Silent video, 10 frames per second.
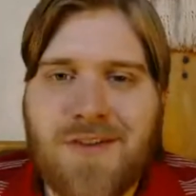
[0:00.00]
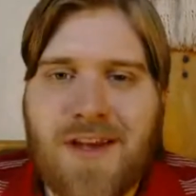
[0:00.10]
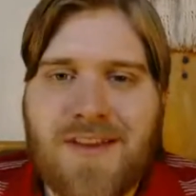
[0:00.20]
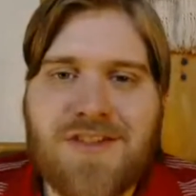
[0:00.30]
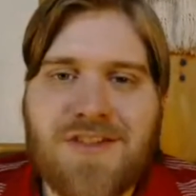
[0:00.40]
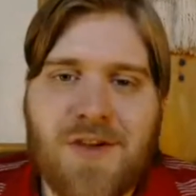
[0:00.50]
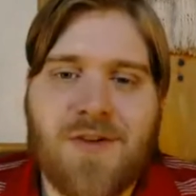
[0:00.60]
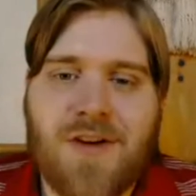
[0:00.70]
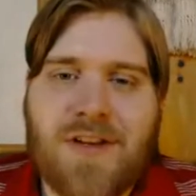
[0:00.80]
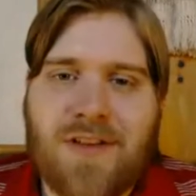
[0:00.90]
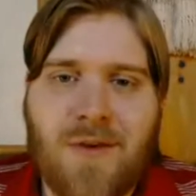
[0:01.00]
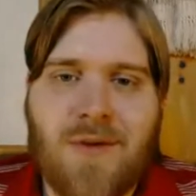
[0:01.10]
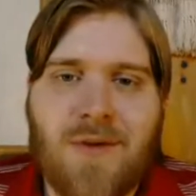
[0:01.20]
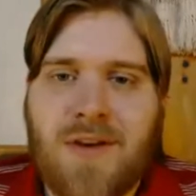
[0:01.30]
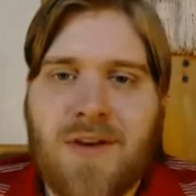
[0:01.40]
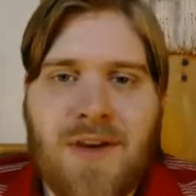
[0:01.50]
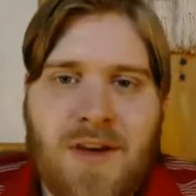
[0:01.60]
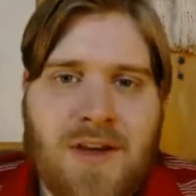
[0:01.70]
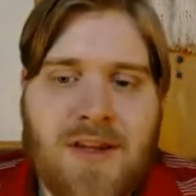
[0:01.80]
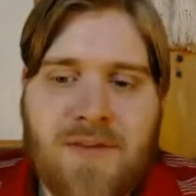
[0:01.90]
on that. They just know they're going to do it.
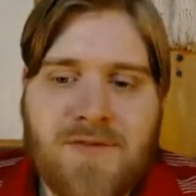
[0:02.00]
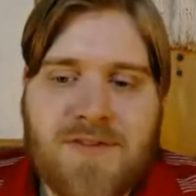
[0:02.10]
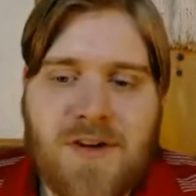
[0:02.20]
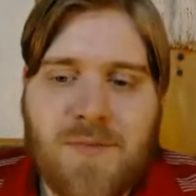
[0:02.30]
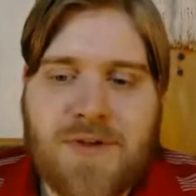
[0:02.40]
They haven't started